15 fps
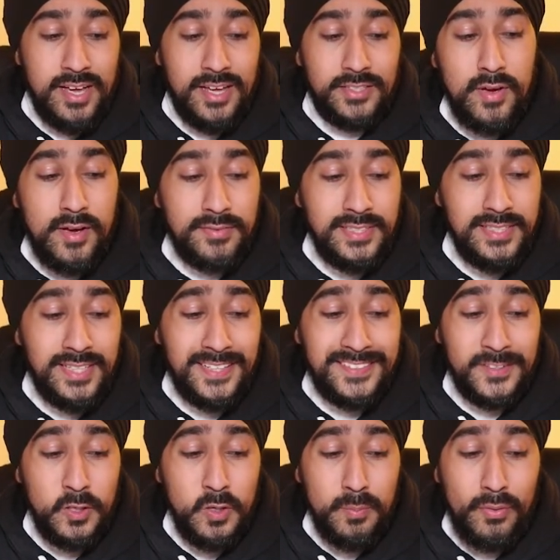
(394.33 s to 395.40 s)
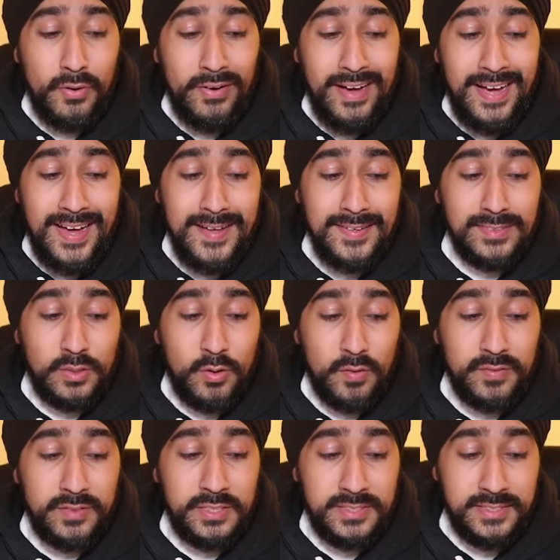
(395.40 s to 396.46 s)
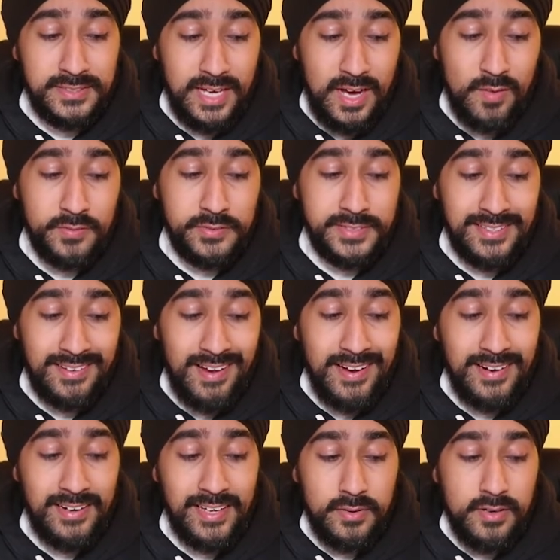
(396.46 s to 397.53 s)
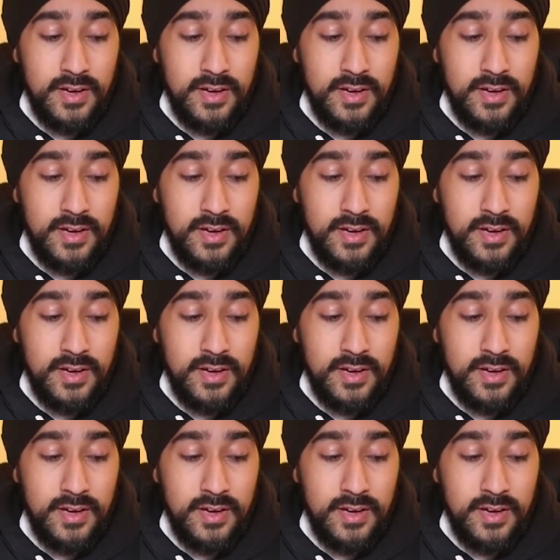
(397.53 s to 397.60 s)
We have seen that Uber has gone down slightly.